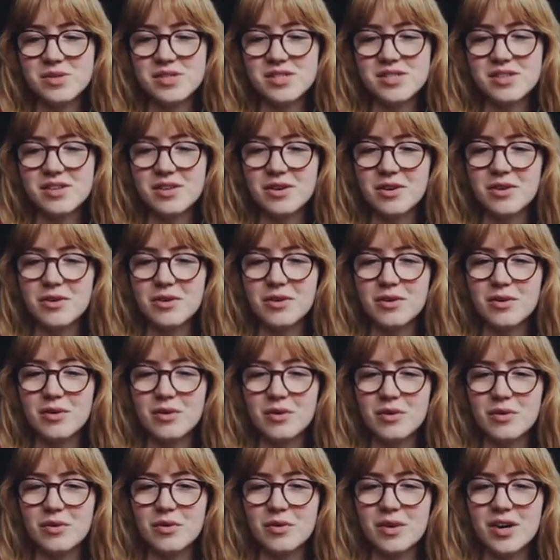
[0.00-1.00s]

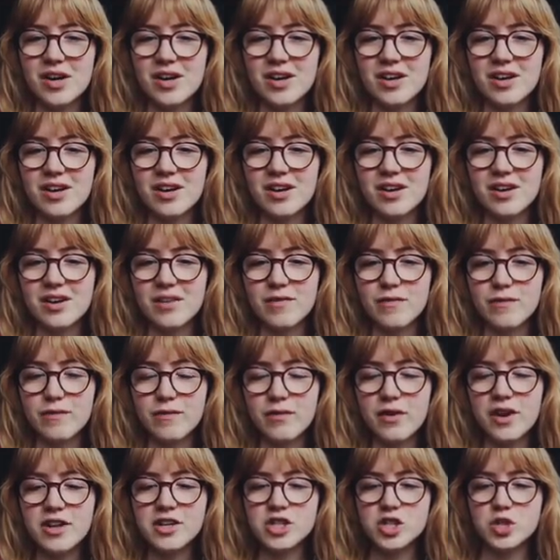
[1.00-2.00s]
so
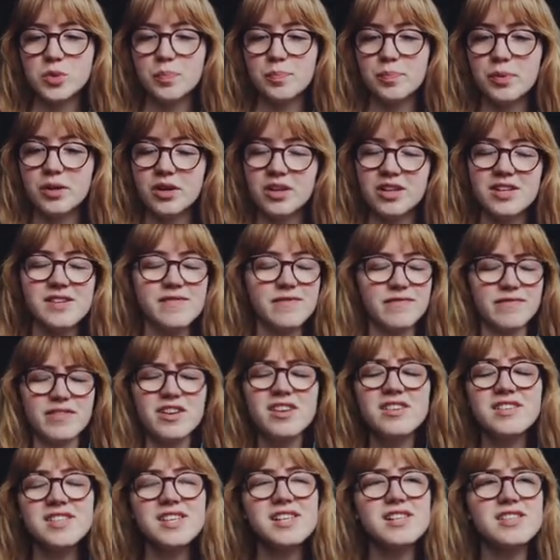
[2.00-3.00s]
French, but it
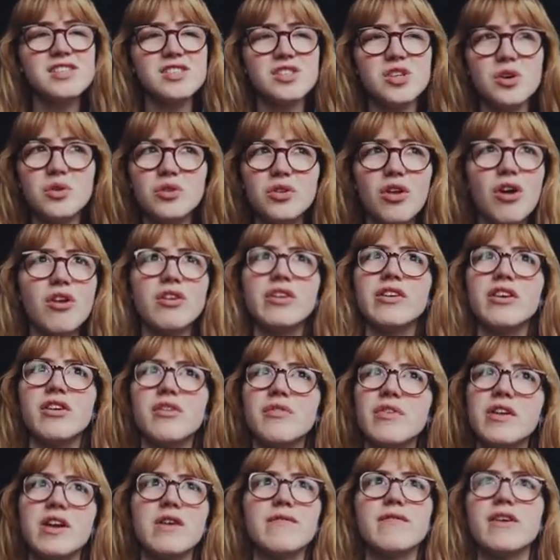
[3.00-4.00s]
feels like so long ago
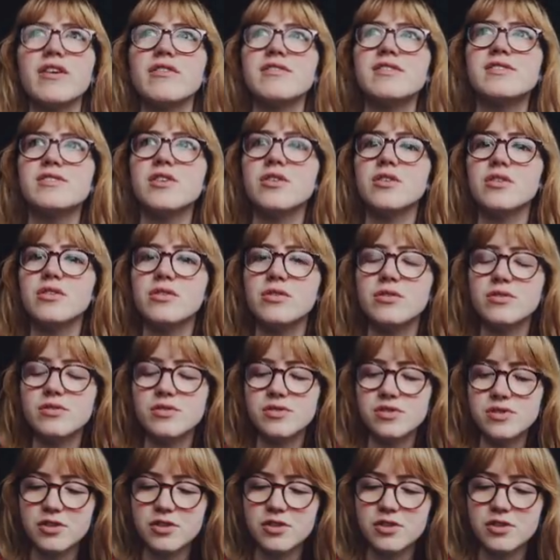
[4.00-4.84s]
that I found these articles.